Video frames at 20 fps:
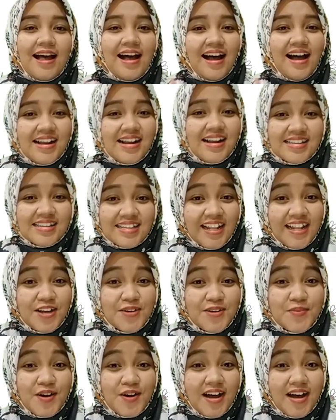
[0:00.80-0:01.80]

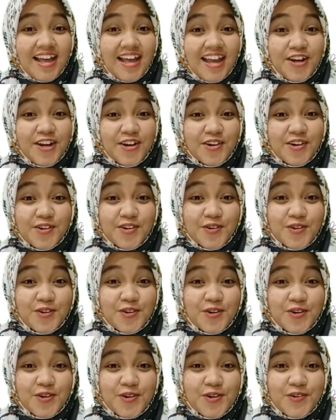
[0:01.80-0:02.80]

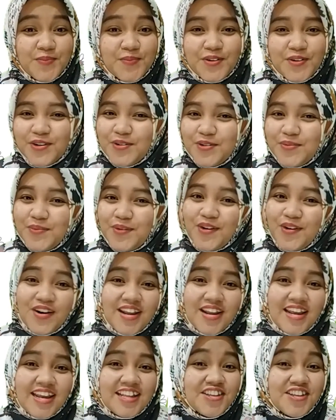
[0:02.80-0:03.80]
Assalamualaikum. Good
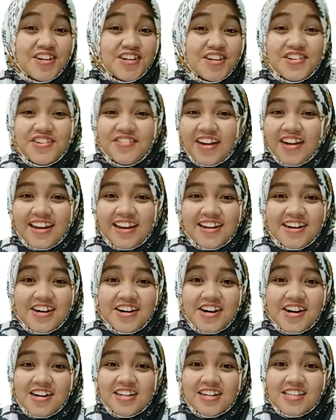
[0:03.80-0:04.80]
morning, third
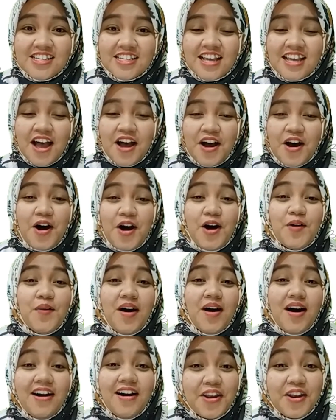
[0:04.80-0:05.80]
graders. How
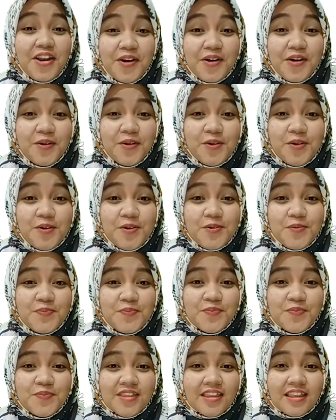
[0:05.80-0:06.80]
are you?
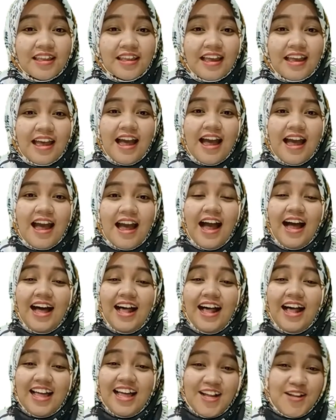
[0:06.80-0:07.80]

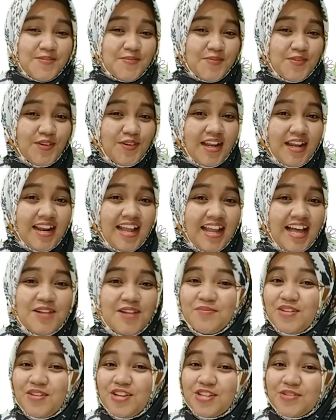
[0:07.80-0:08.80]
Alhamdulillah,
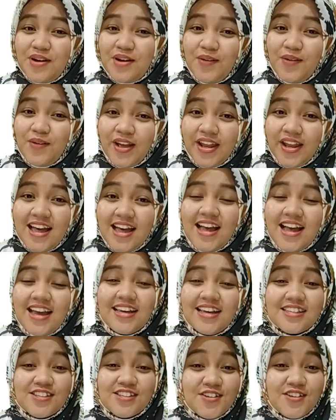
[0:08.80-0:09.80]
Miss Maulida
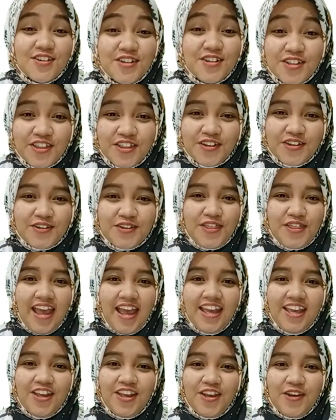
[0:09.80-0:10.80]
is good too,
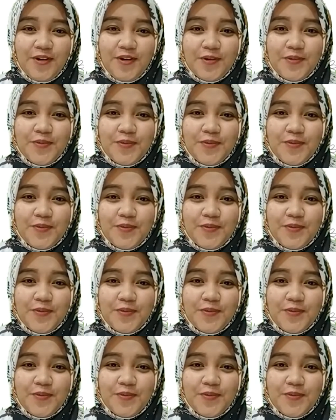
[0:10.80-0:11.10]
thank you.